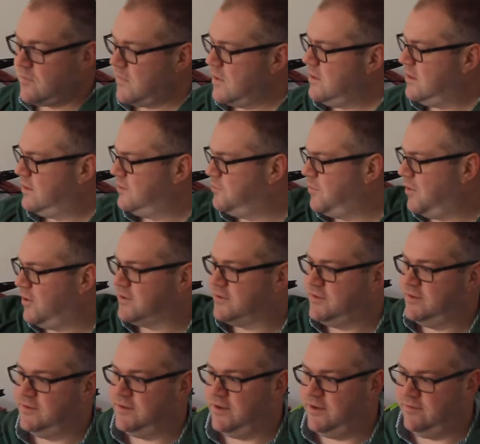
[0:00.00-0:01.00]
There's
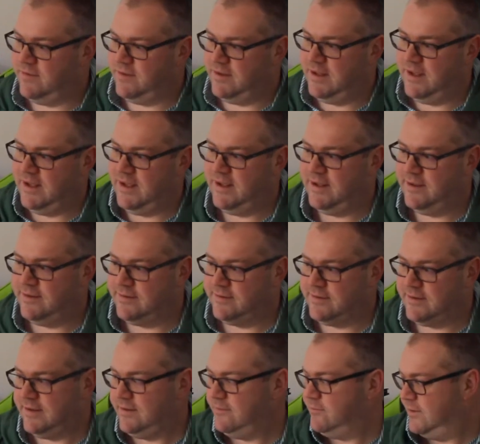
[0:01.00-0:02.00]
boxes over there
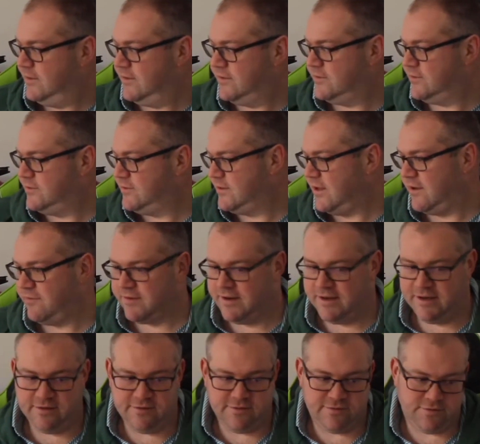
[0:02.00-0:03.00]
with stuff
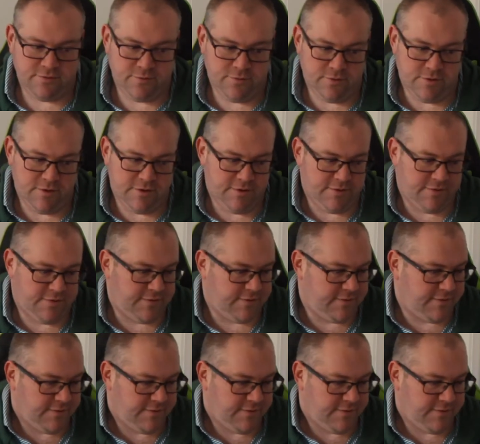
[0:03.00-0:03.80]
getting sorted,